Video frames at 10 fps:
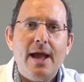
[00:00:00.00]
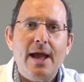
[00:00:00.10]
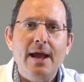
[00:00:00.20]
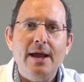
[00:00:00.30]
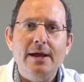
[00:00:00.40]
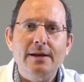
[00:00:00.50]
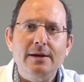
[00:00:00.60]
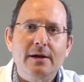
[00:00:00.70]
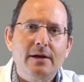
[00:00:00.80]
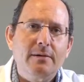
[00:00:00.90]

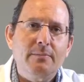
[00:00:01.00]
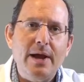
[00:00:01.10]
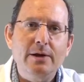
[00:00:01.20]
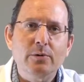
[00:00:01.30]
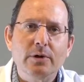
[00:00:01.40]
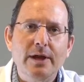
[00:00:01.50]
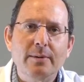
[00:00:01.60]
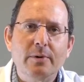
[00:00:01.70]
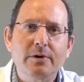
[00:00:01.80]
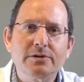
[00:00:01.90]
and manual
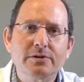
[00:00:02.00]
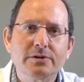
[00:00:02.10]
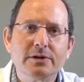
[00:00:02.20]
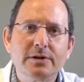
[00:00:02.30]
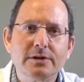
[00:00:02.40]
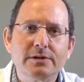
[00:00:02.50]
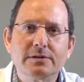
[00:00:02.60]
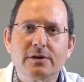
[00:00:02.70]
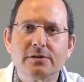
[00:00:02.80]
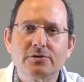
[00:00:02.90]
labor such
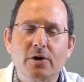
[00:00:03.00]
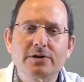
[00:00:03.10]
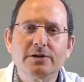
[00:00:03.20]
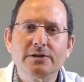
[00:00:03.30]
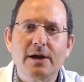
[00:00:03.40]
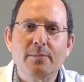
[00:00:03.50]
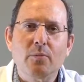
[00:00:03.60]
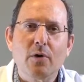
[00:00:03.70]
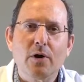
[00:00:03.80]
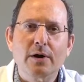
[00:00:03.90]
as construction type
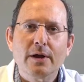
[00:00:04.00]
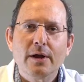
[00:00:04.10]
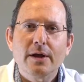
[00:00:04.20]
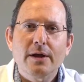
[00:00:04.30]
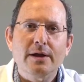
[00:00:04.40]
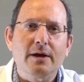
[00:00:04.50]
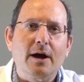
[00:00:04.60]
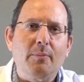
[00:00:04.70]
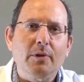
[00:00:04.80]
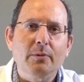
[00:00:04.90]
work in a
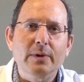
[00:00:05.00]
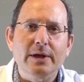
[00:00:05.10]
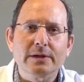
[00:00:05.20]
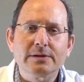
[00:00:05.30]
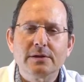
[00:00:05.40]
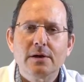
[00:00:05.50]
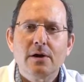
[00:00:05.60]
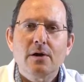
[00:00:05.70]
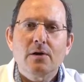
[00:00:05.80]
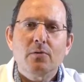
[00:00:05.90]
couple of weeks.
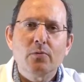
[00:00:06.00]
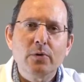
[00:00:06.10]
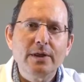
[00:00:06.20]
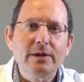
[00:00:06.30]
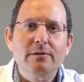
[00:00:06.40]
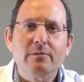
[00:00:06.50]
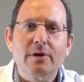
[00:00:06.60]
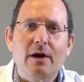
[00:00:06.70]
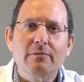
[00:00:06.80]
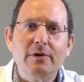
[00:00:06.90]
Really, the
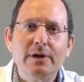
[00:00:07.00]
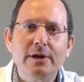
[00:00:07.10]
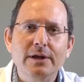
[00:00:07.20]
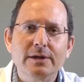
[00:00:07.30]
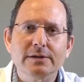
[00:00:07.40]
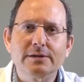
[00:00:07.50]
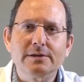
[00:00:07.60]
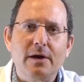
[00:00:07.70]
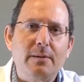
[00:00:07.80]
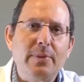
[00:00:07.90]
recovery
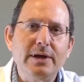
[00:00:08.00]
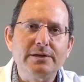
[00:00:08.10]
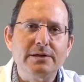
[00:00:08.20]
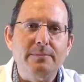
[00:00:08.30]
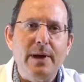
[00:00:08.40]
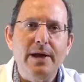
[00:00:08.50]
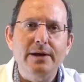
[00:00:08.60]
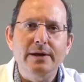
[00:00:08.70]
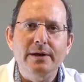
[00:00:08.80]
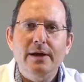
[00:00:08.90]
is patient
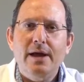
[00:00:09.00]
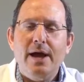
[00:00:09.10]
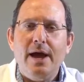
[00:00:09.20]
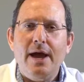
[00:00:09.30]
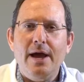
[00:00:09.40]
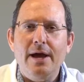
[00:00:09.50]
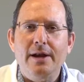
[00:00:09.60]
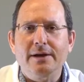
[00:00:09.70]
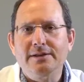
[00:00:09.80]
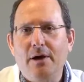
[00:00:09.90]
dependent,
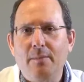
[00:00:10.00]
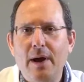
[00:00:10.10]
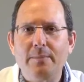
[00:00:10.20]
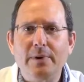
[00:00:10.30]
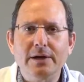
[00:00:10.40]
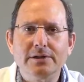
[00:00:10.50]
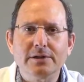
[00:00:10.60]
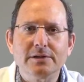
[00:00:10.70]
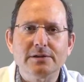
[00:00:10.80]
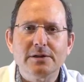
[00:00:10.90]
and I tell my
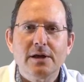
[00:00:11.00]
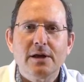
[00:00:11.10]
patients